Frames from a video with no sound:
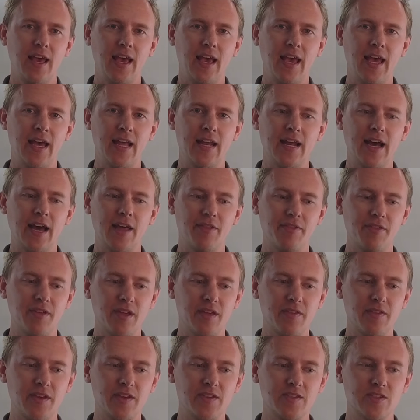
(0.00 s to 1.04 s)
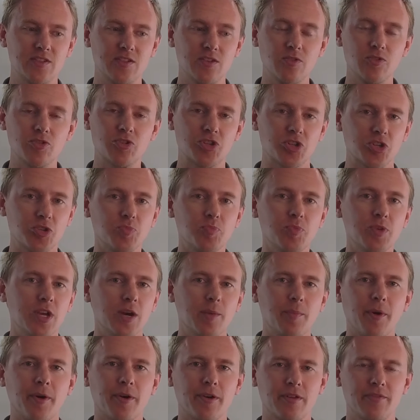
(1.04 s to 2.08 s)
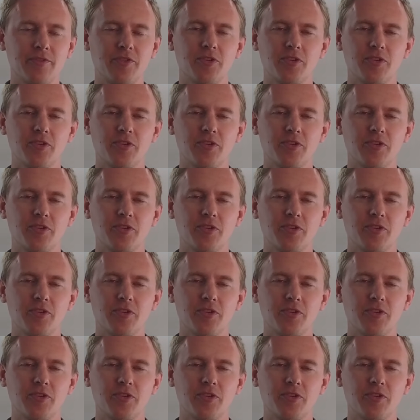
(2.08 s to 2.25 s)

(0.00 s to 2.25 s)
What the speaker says: And I think they still should be a part of